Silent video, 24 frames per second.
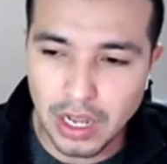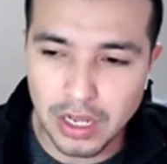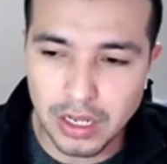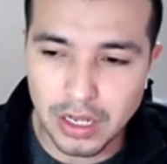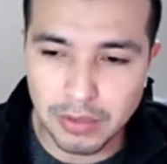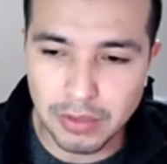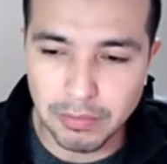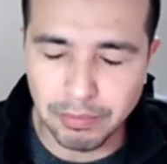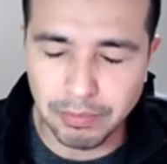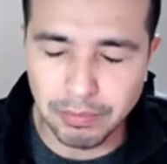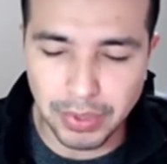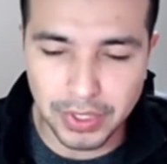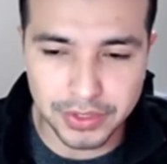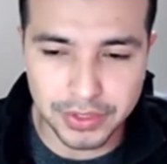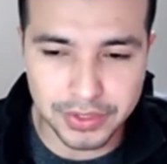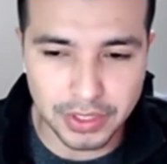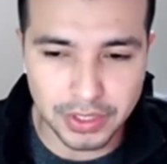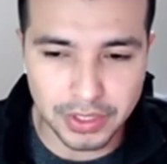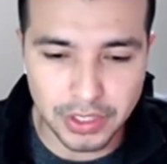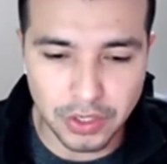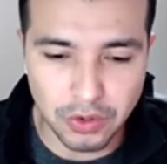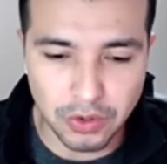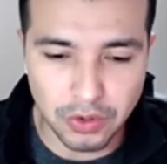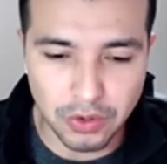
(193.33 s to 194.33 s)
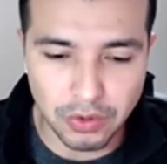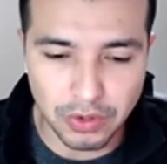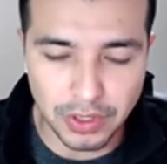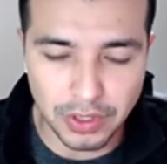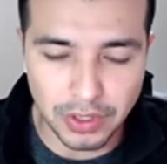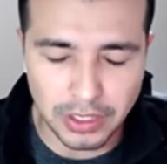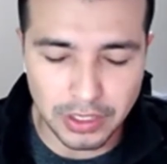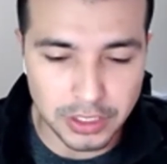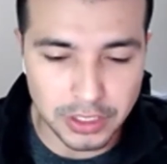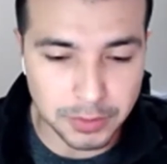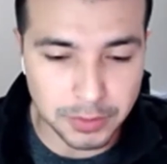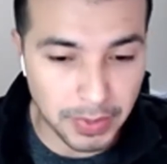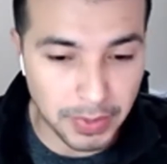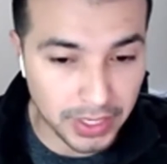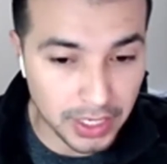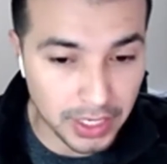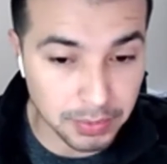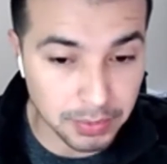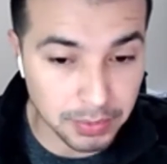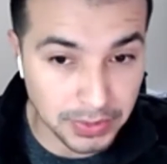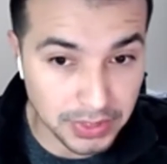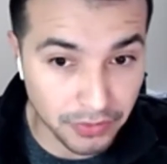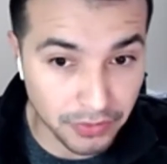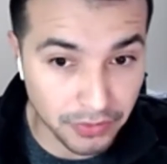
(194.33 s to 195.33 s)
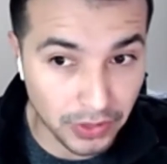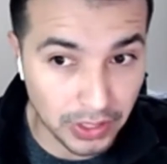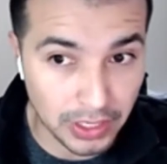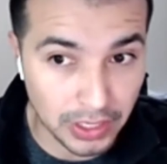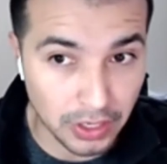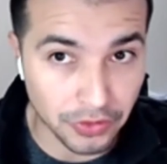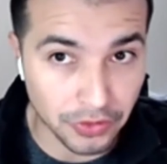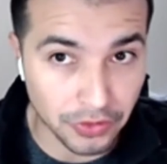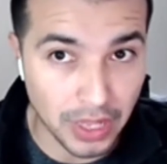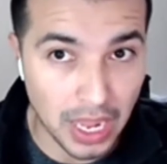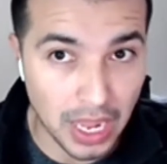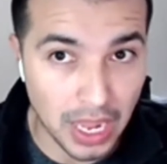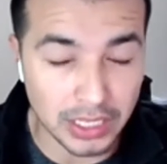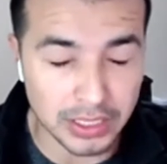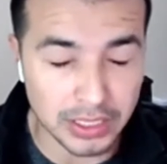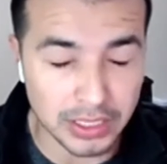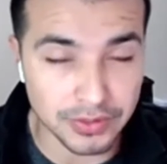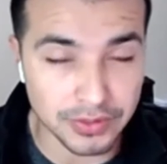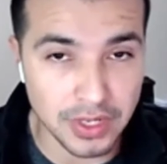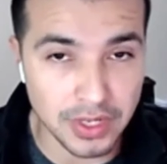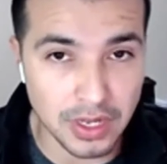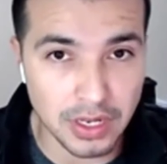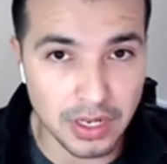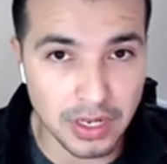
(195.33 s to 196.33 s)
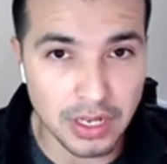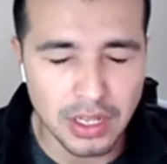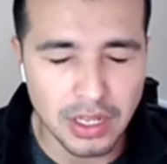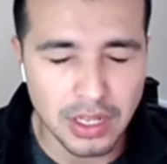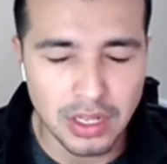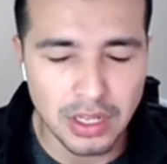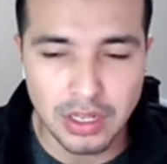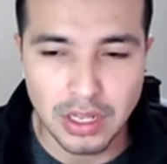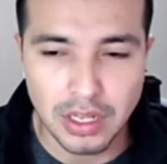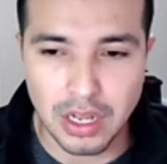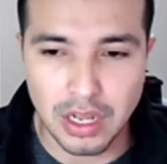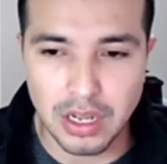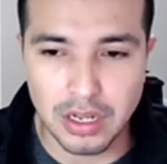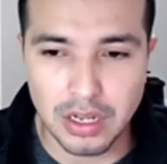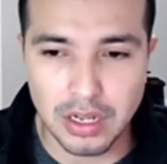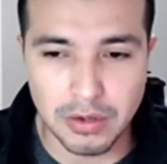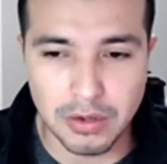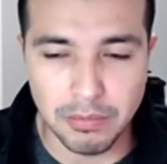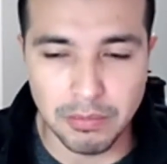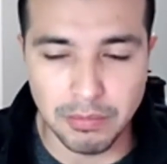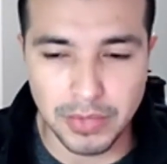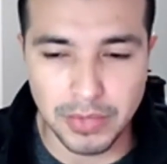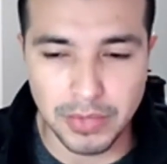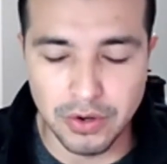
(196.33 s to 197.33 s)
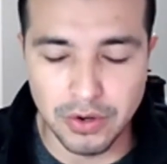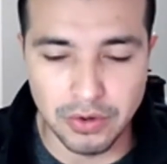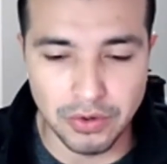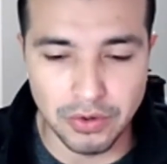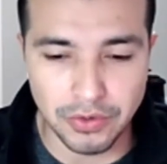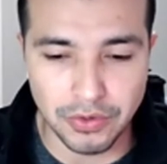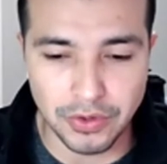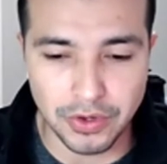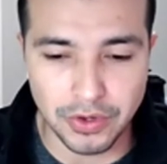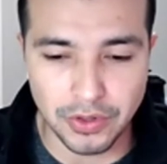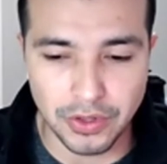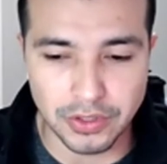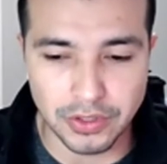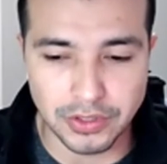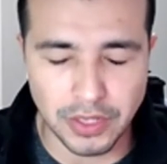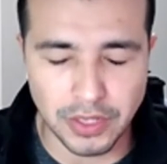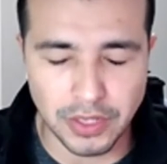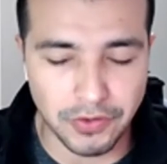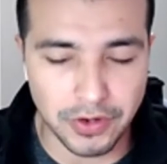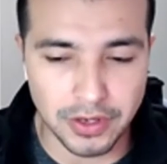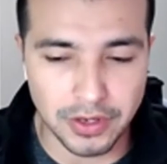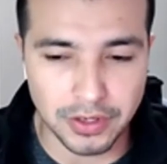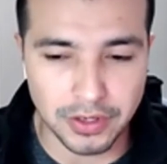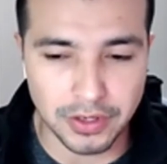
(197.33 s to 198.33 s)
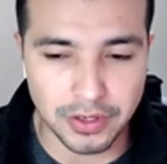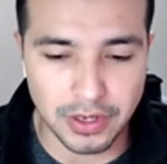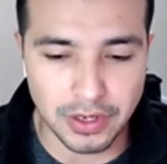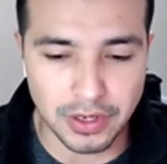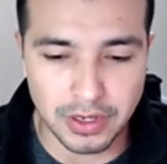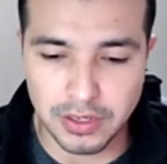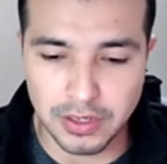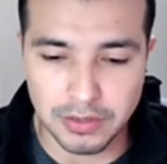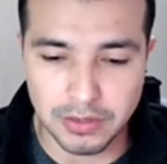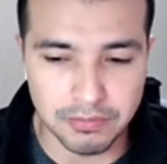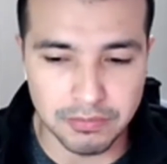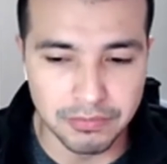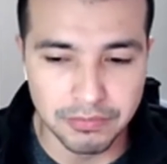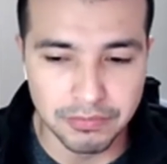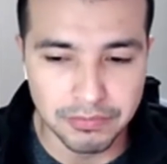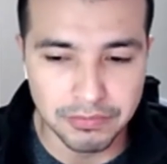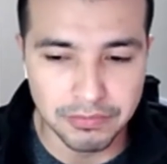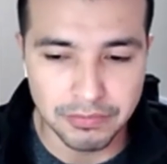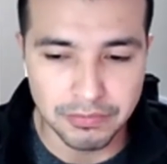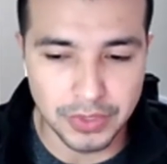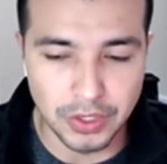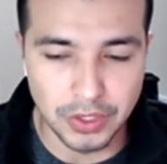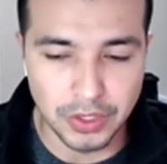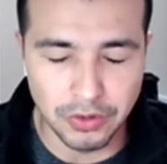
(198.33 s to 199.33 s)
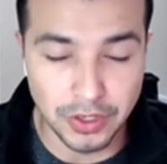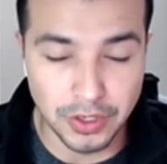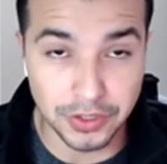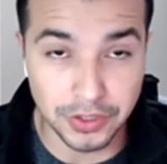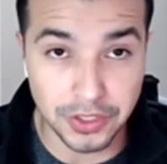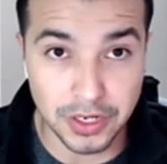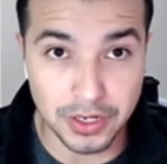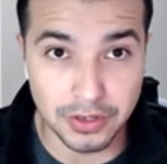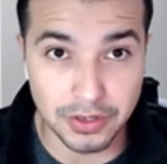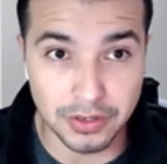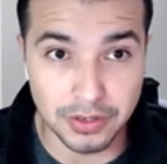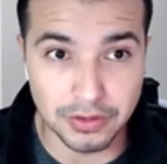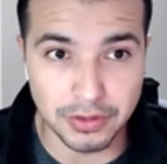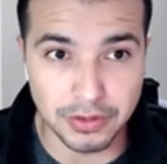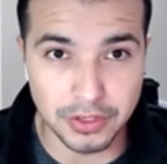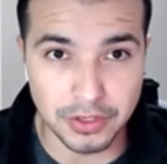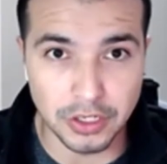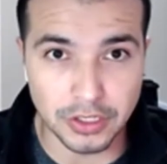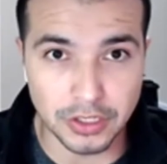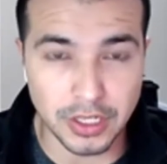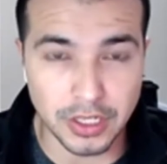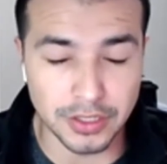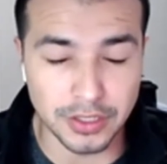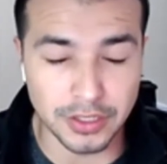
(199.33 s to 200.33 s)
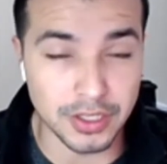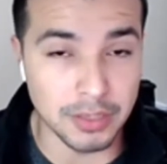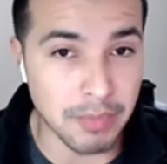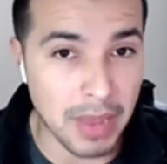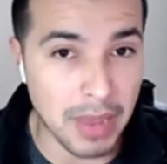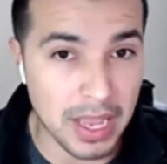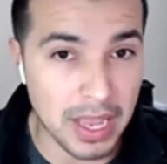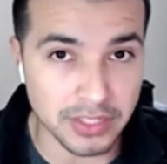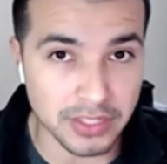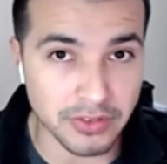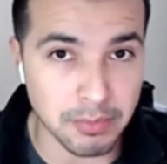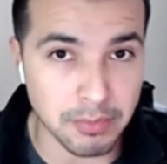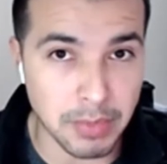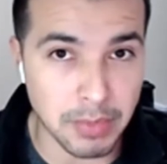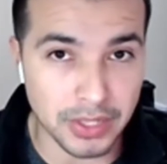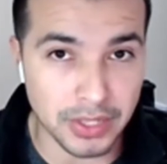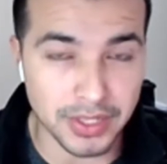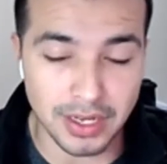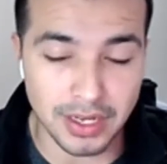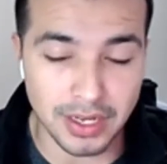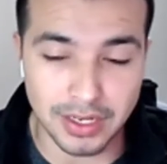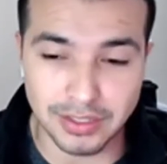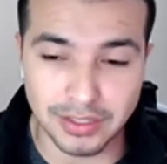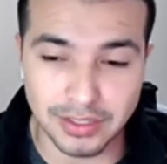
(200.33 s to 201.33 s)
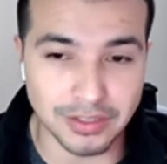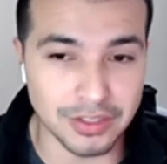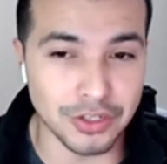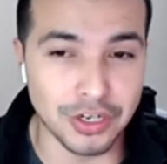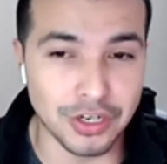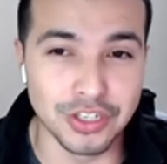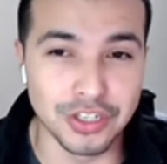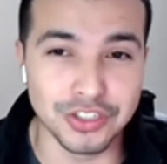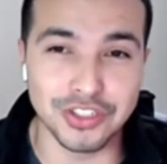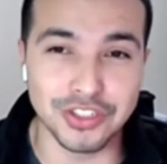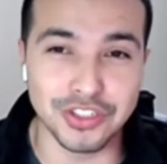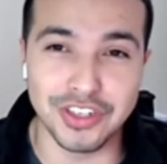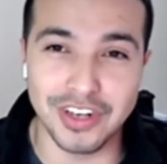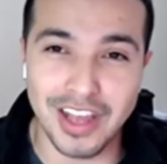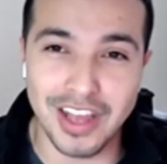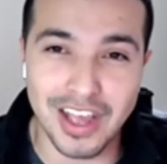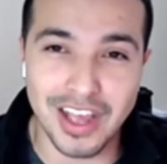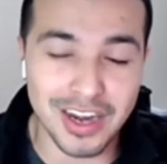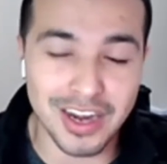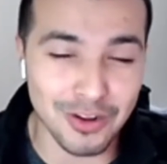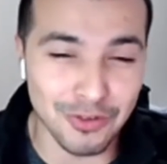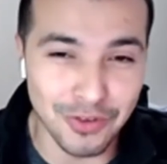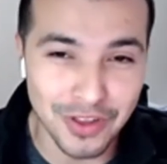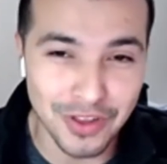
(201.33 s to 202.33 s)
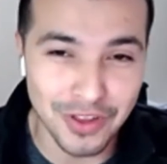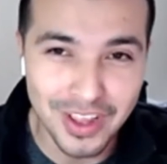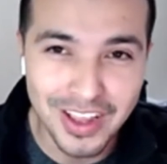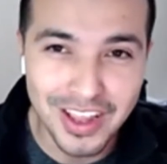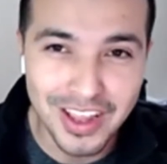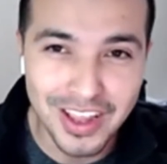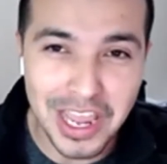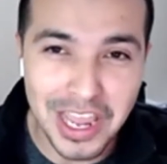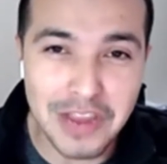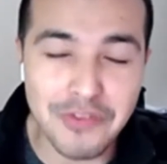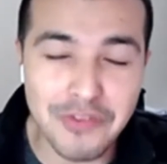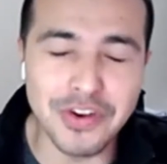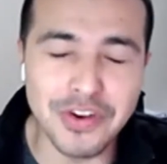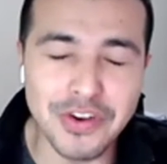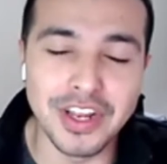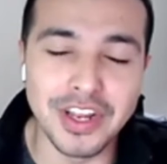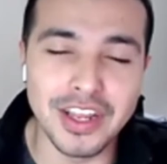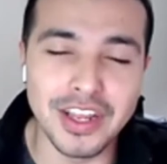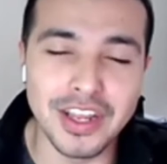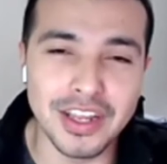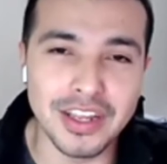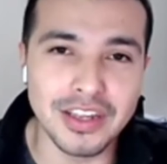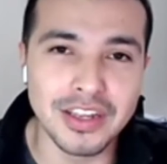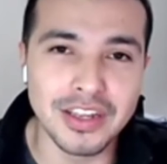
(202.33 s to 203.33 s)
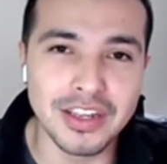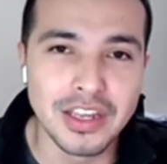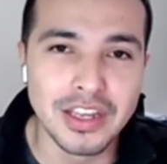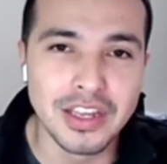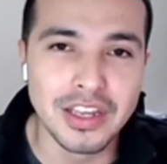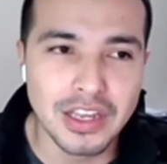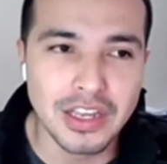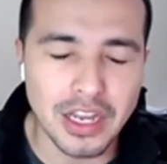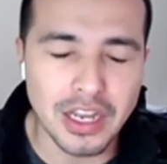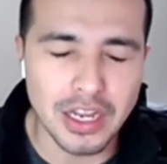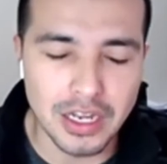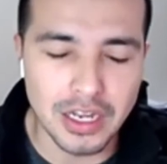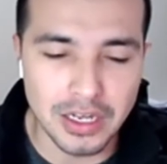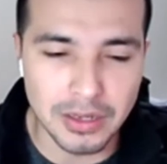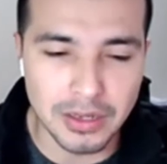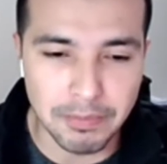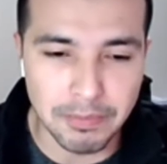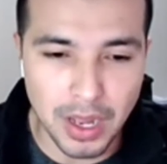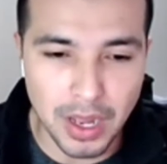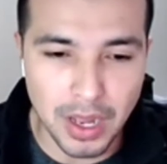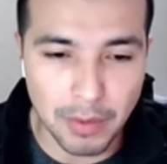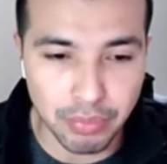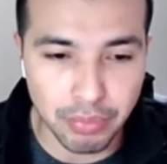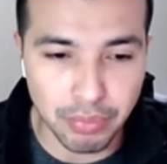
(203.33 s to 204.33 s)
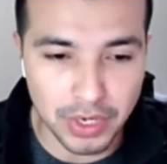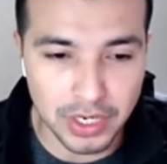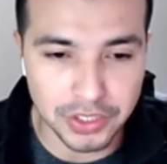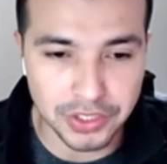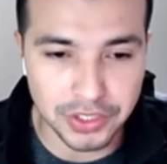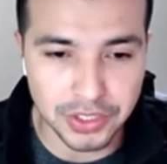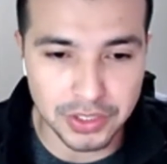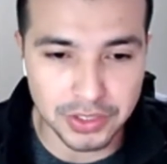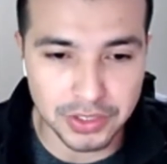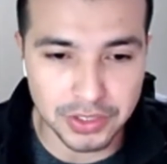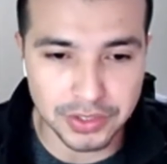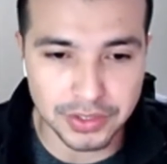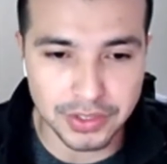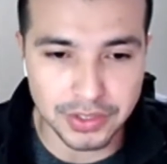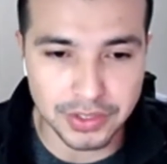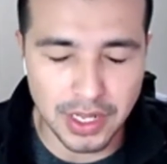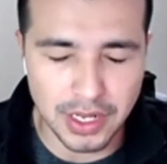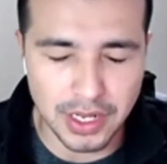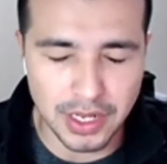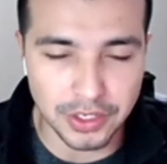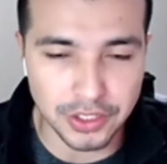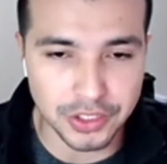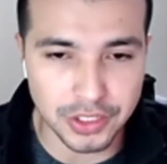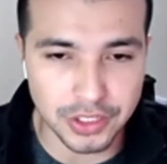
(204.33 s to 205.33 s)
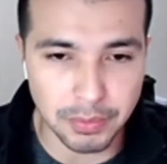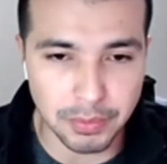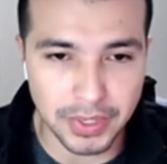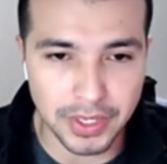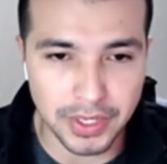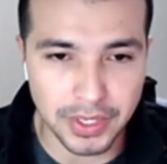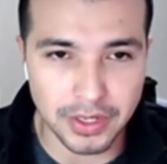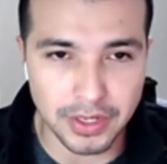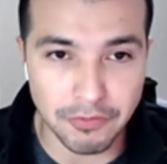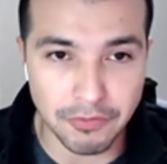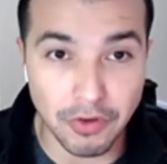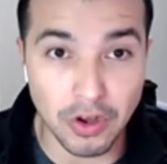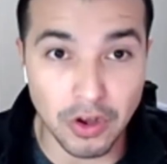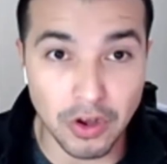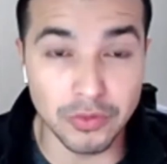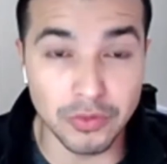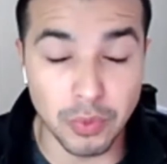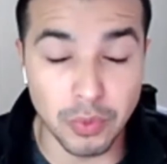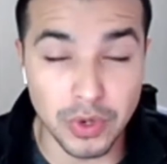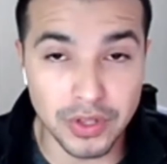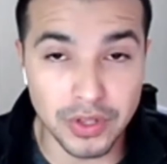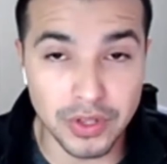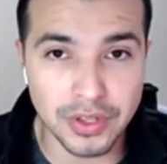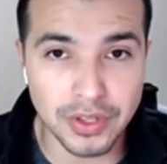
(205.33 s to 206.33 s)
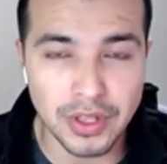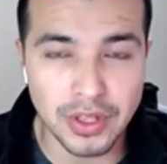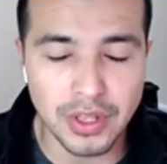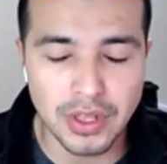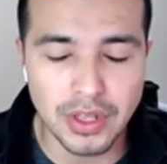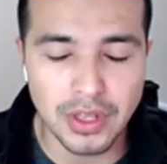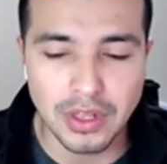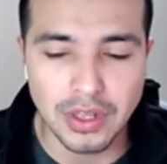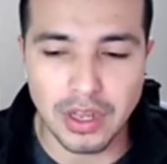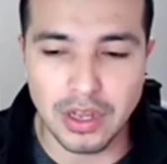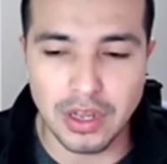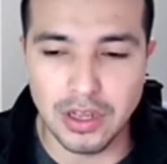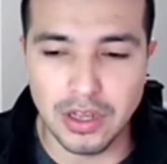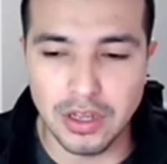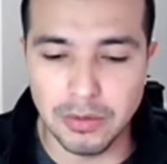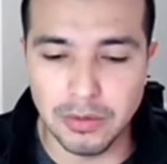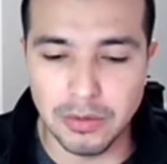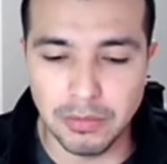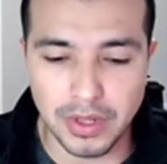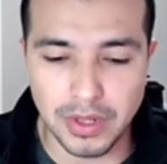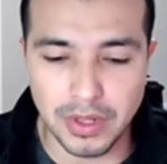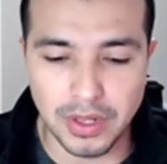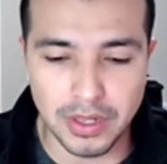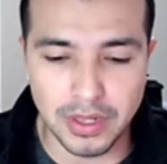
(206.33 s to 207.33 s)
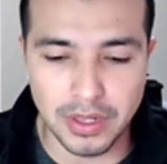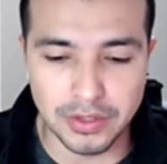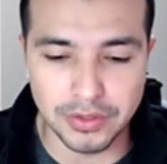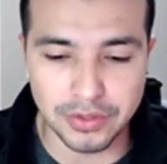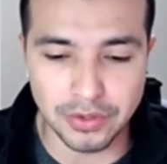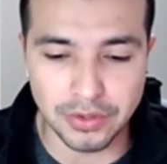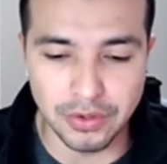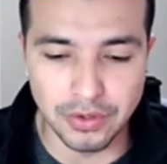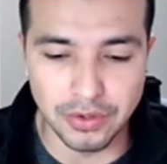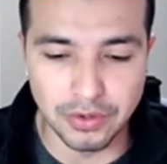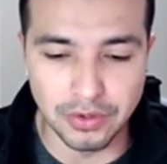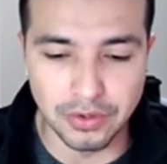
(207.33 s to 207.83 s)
But speaking specifically on the active side, there's definitely nothing passive about that because there's a lot of everyday operations that you should be involved with, and so